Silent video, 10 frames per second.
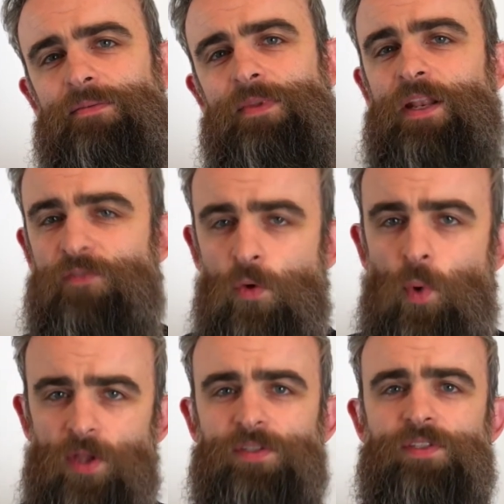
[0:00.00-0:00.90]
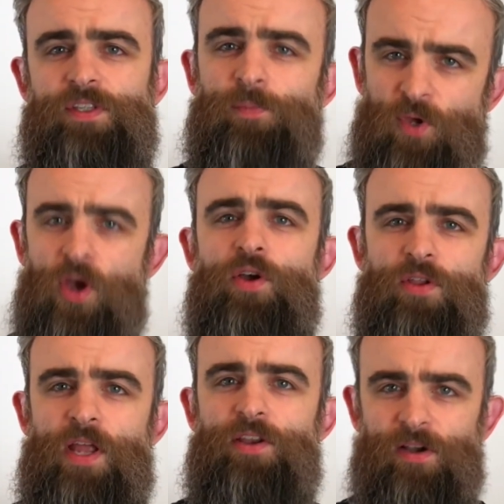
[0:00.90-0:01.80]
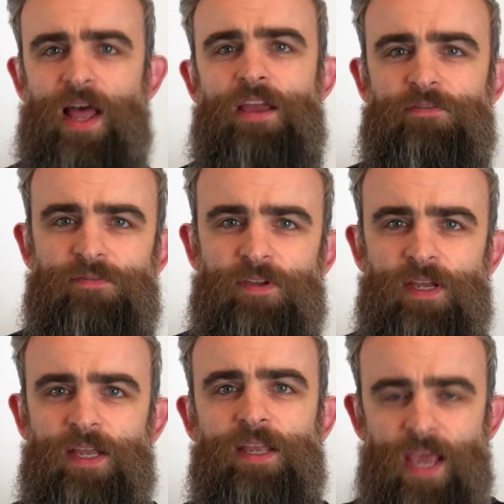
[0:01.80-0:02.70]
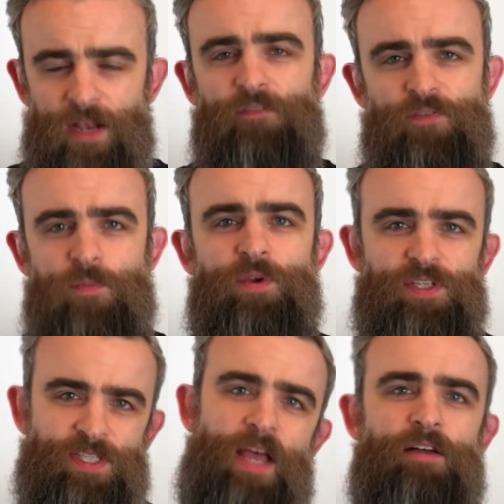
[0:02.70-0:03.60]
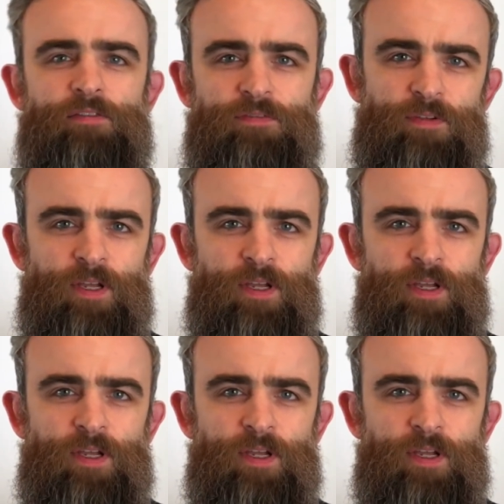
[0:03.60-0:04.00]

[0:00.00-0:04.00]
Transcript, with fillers: that if you want some good in your life, get it from yourself,